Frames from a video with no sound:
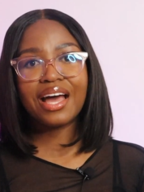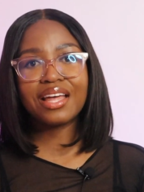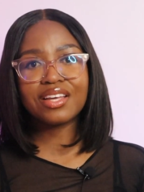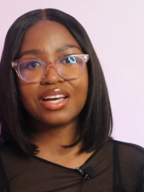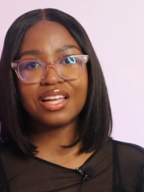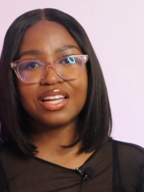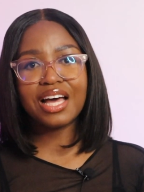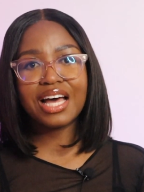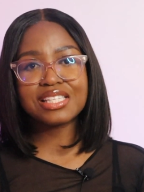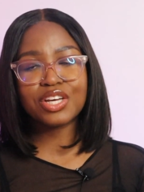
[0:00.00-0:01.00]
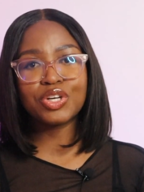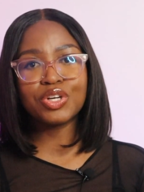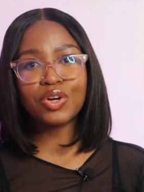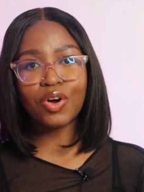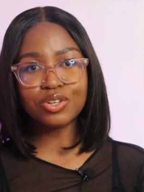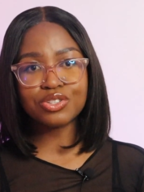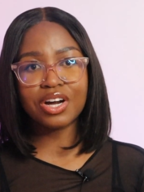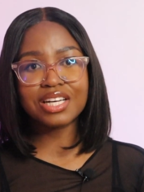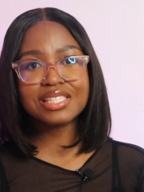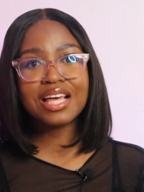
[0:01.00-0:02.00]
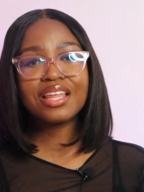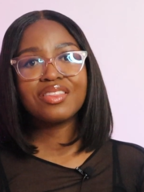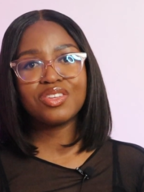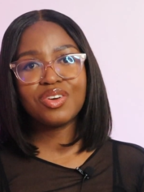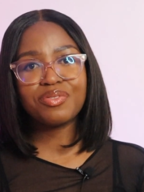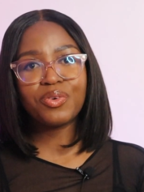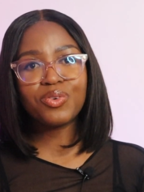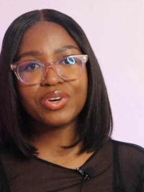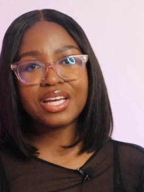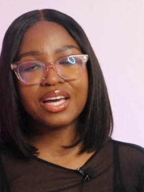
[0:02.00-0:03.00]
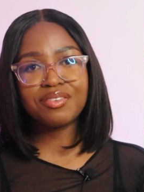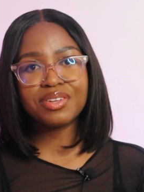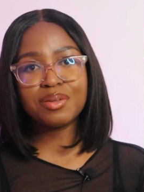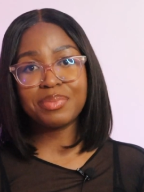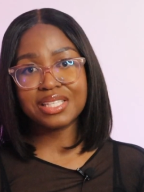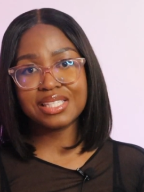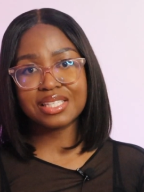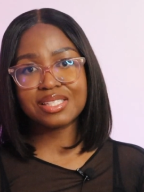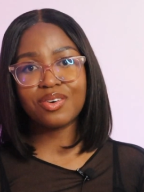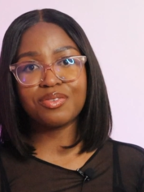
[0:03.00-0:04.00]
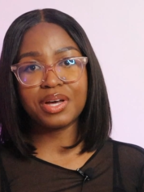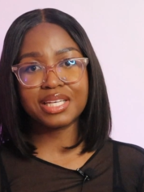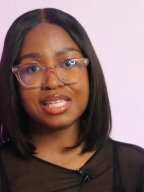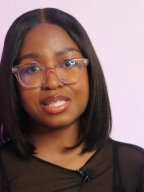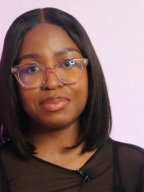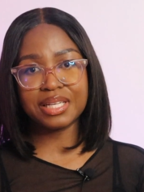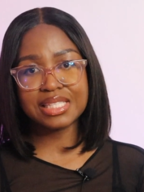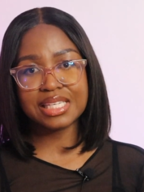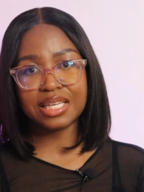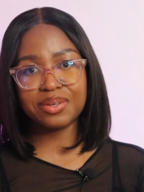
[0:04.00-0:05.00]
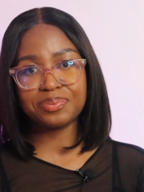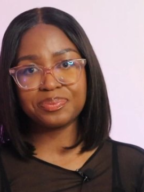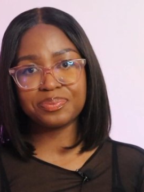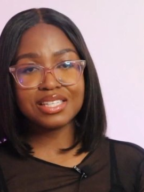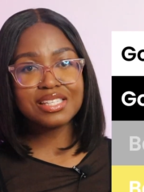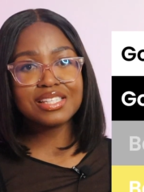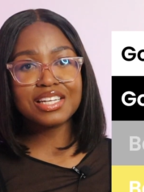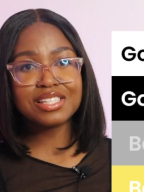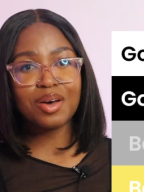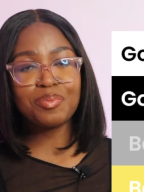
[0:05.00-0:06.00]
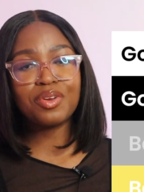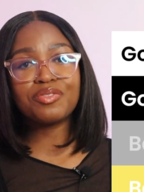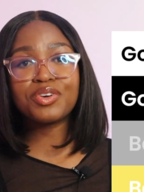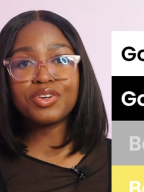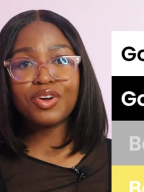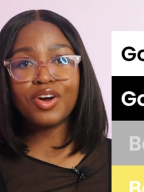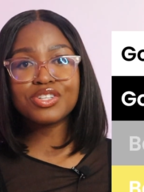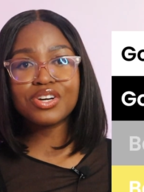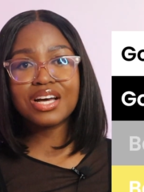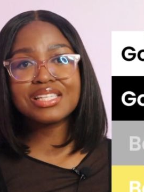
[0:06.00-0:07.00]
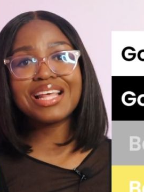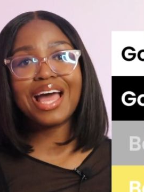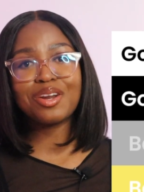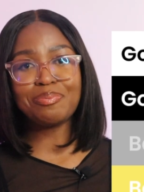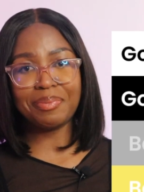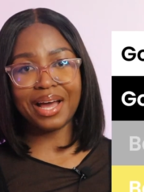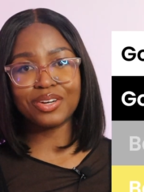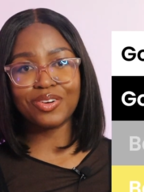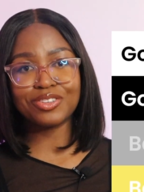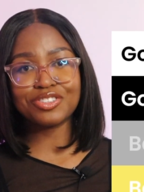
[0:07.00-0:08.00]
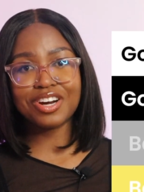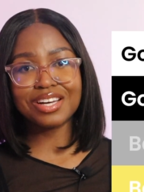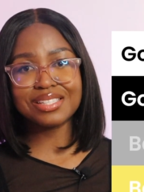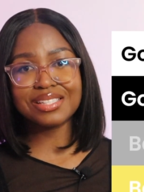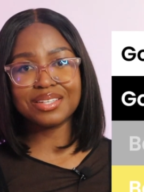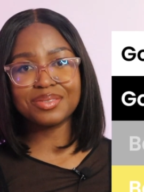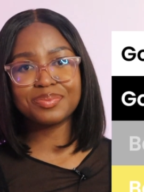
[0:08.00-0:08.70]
and the color has a good contrast, then you have already covered the basics of accessibility. This is an example of good contrast and a bad contrast.